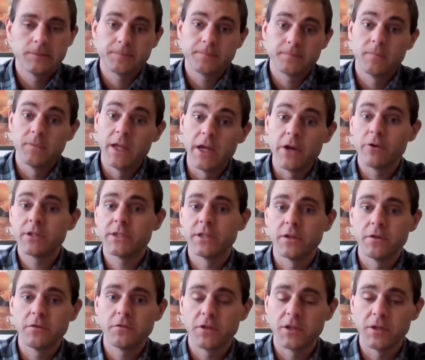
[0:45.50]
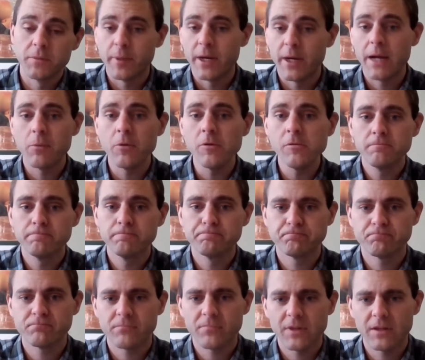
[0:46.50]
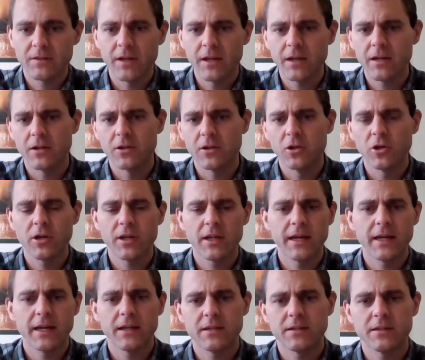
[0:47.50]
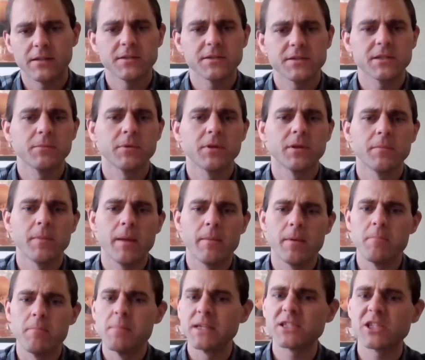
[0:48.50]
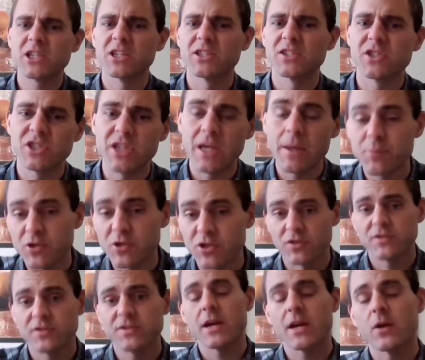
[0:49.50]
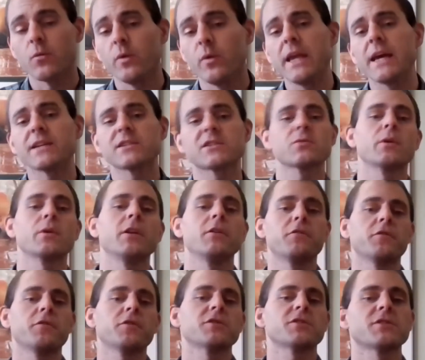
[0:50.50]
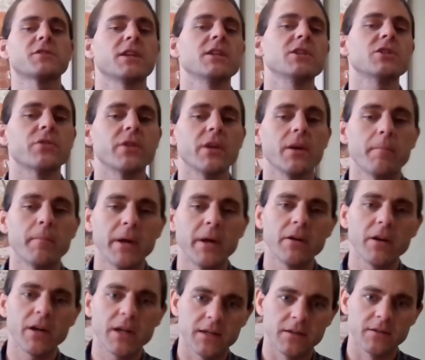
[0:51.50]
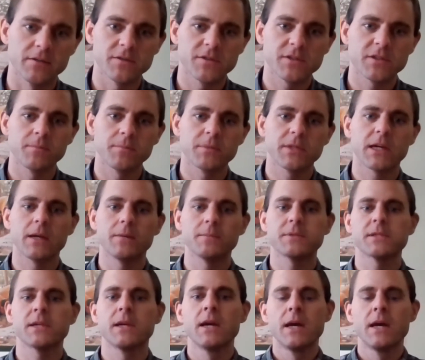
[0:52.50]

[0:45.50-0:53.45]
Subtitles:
narrative in the Bible, taking a look at some of the maybe misconceptions that we as 21st century Americans sometimes